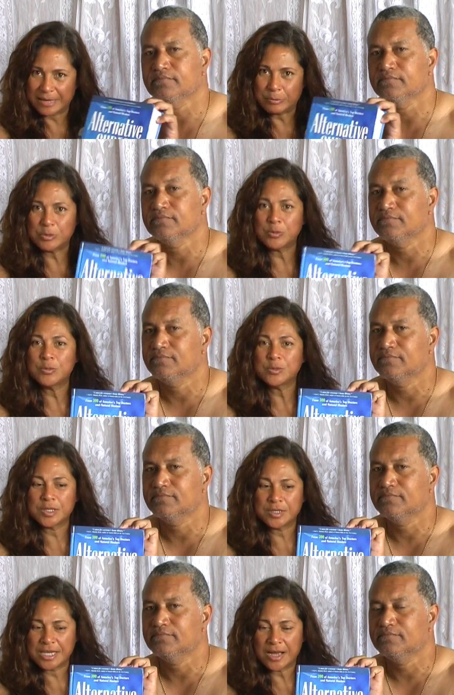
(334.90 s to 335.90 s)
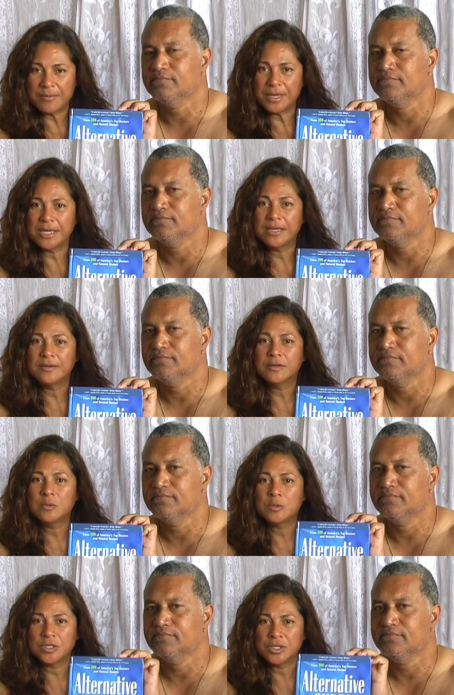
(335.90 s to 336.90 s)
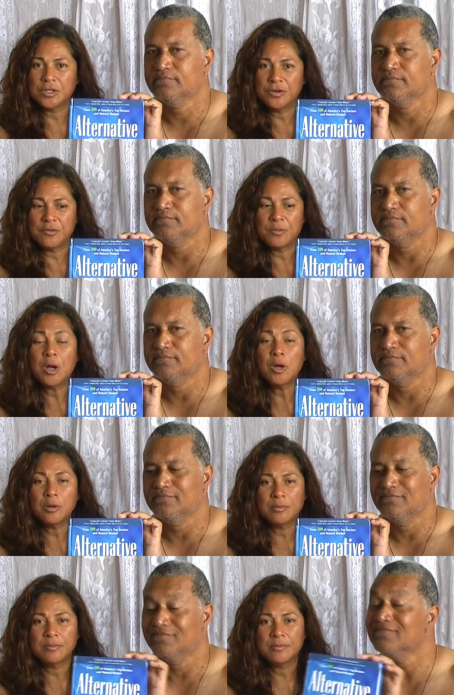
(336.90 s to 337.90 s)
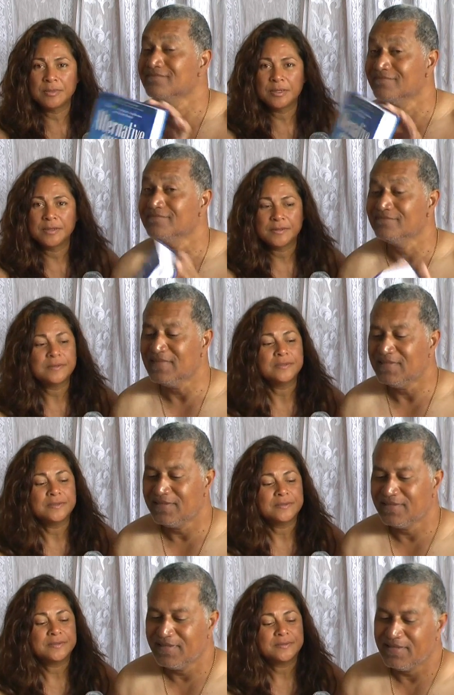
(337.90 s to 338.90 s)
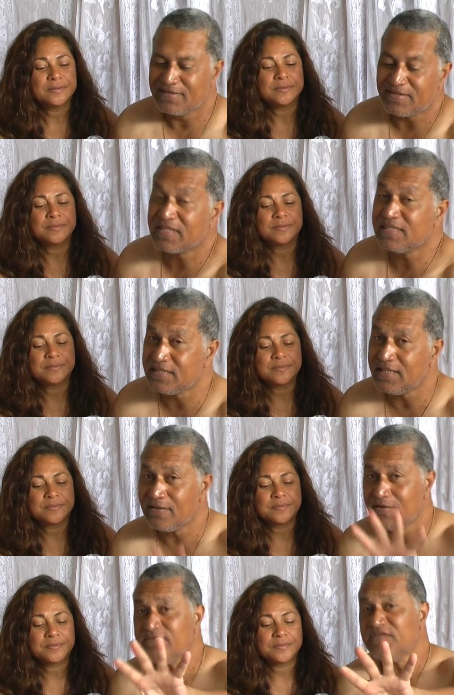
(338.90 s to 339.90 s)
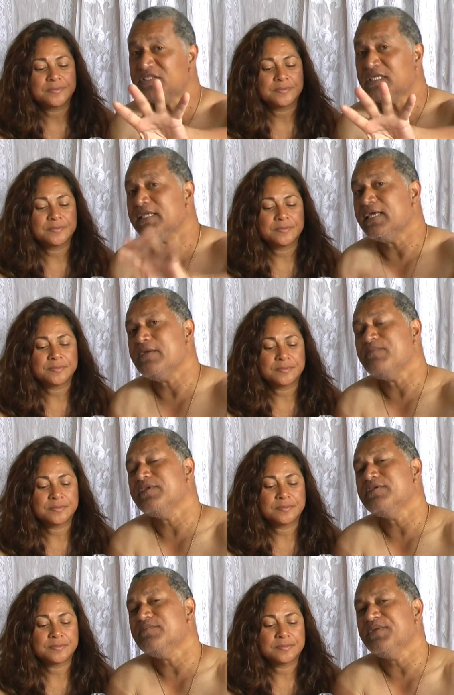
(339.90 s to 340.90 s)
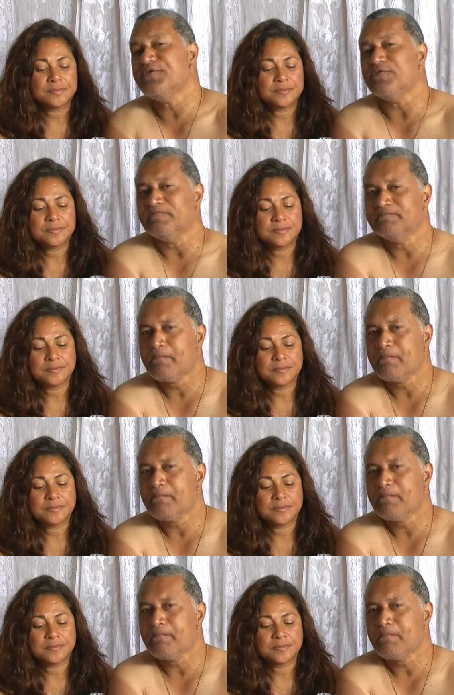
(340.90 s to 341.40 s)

Speaker 1: that will also tell me what to do from home
Speaker 2: so you can see a lot of things are going to happen in your bedroom